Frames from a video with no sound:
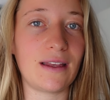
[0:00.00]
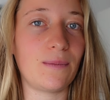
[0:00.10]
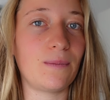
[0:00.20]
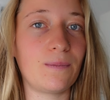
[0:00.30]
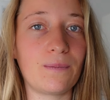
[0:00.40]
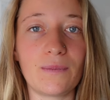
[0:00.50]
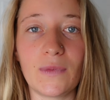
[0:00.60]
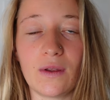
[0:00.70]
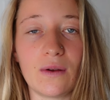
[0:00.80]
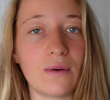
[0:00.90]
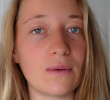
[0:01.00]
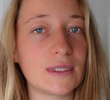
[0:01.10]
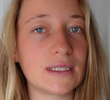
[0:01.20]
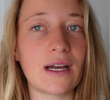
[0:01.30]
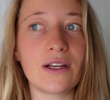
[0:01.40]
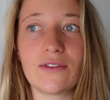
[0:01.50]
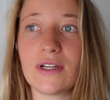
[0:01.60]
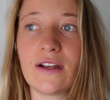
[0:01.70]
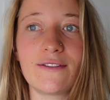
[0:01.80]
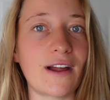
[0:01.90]
and you know start
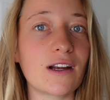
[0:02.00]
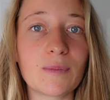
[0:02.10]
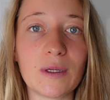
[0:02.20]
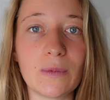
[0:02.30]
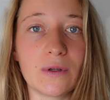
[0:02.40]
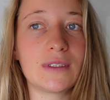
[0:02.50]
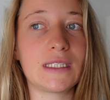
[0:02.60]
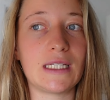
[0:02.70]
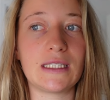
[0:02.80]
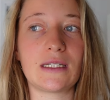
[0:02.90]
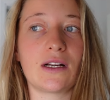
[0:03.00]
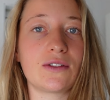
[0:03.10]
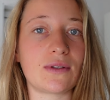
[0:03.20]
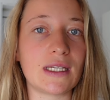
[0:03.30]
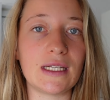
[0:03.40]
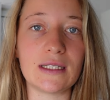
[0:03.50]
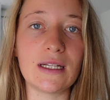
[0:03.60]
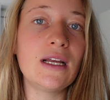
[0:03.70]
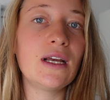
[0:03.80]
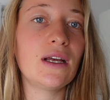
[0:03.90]
reading therapy books and start to heal
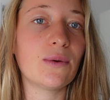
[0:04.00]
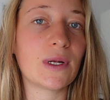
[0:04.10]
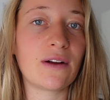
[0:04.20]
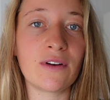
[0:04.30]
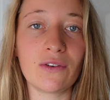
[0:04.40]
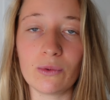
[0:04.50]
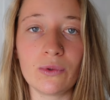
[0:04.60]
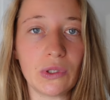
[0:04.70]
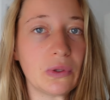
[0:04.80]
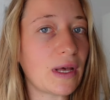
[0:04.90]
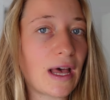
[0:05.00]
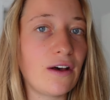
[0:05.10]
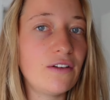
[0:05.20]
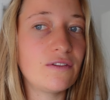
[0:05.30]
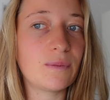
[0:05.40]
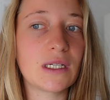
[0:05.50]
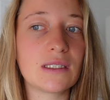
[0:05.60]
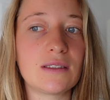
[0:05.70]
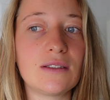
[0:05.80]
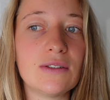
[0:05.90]
whatever wound you have
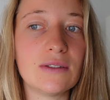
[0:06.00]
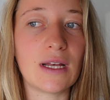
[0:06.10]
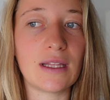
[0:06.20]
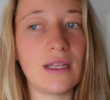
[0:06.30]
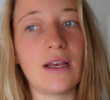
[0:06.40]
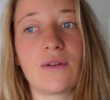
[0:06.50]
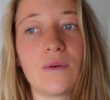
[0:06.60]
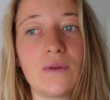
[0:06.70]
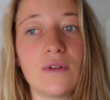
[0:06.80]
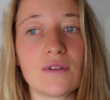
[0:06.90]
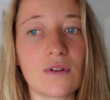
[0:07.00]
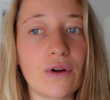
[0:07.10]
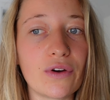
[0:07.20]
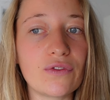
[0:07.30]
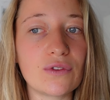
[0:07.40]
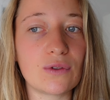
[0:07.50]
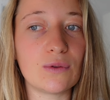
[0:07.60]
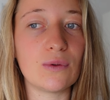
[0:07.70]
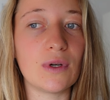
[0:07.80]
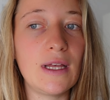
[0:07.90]
because you yeah you deserve
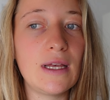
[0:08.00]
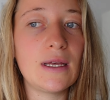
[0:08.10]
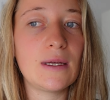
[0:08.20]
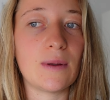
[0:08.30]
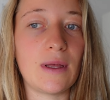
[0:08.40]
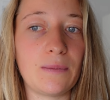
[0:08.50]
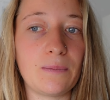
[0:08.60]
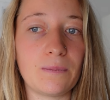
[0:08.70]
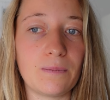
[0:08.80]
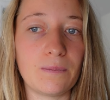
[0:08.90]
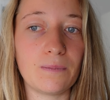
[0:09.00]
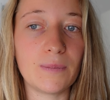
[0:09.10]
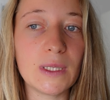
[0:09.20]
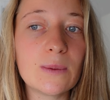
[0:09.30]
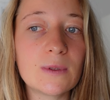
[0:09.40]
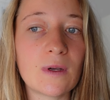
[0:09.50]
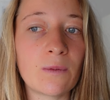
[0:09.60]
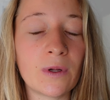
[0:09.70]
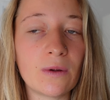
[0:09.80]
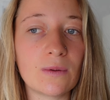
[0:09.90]
to um be with
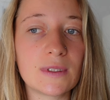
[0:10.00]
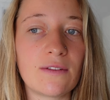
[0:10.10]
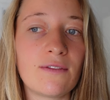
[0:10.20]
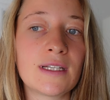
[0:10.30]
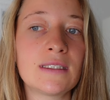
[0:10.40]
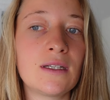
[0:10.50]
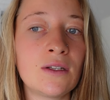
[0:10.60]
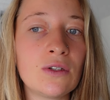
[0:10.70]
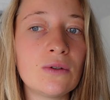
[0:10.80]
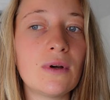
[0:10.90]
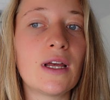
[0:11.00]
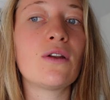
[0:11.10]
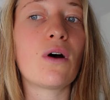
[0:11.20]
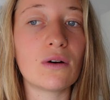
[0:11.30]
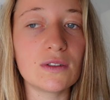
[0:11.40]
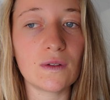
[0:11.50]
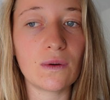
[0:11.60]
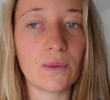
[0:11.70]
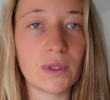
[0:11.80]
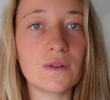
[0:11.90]
someone who's invested in you and also
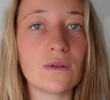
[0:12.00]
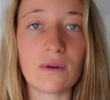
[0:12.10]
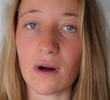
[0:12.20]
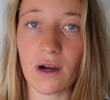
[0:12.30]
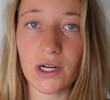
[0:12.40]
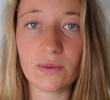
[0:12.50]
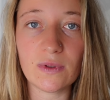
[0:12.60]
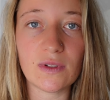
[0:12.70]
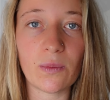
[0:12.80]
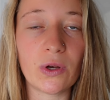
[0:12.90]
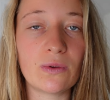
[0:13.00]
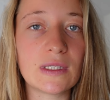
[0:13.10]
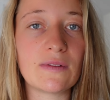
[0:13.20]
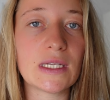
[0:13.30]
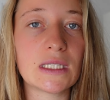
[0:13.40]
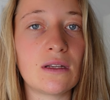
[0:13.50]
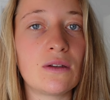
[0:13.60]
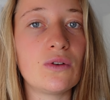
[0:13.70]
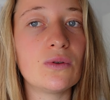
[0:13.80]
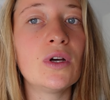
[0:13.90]
once you are with someone who's invested in
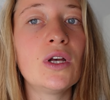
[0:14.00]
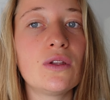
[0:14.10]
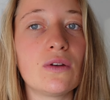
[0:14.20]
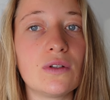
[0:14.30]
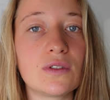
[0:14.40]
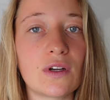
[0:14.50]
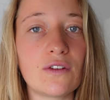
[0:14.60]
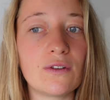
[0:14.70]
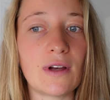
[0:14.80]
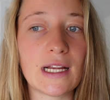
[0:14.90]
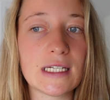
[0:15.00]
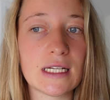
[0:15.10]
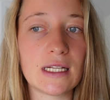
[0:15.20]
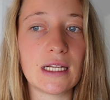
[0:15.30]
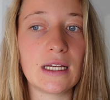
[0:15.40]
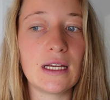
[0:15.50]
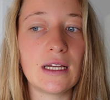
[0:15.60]
you you deserve to actually